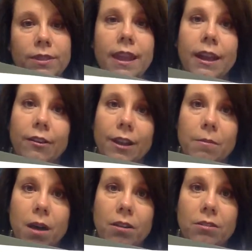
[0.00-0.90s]
the area
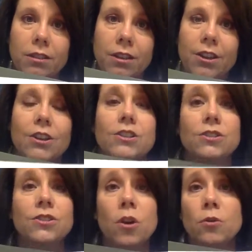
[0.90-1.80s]
model.
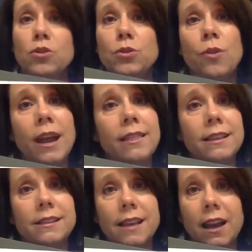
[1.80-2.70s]
So try
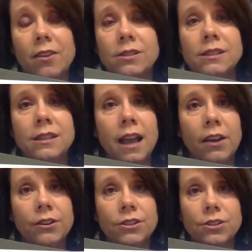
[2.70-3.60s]
these out, see
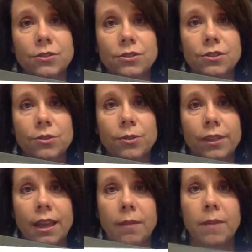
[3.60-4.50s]
how your students do
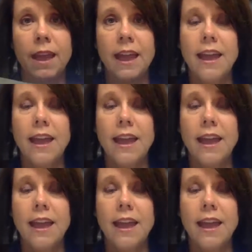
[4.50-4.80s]
with them,